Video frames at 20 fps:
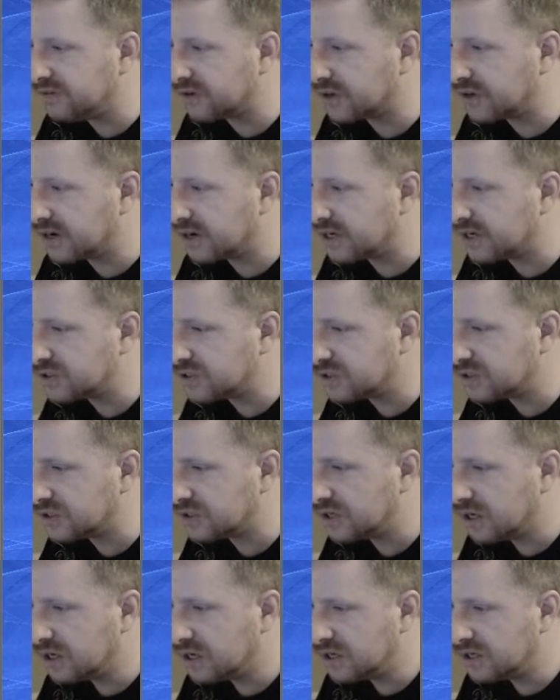You can
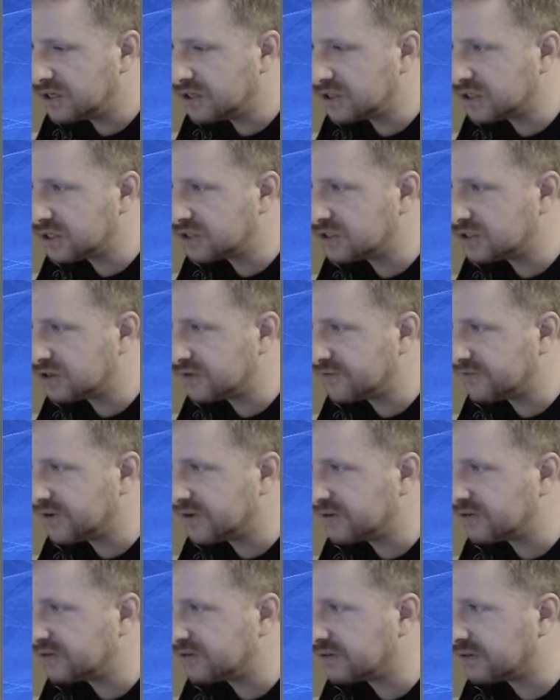actually change to
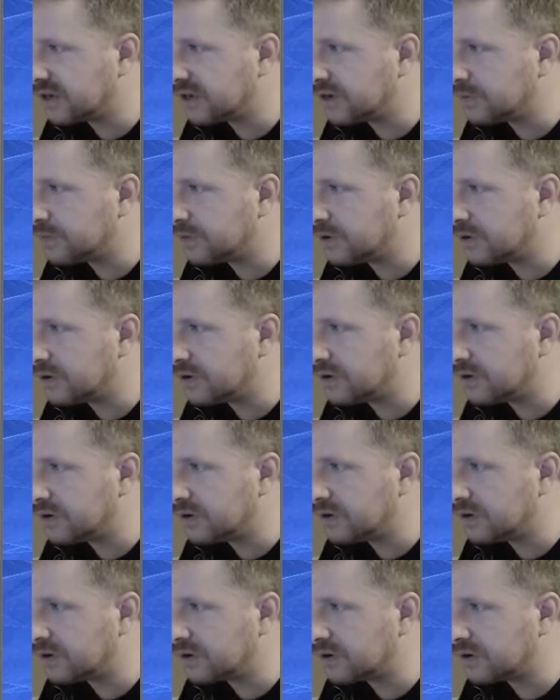face select
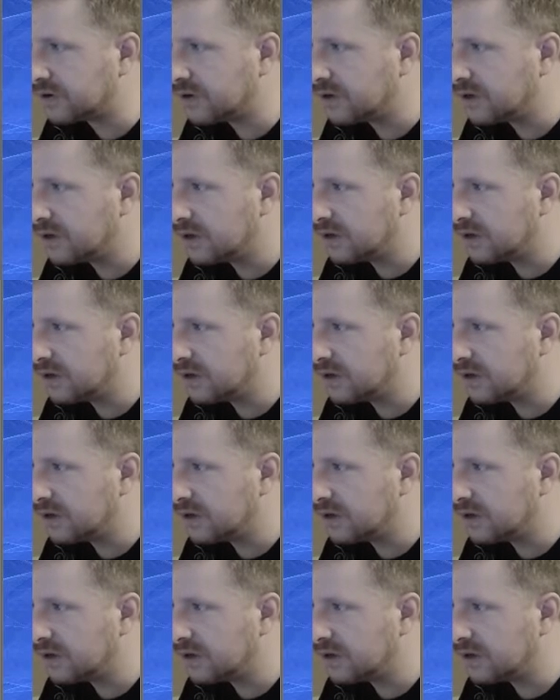mode, and you can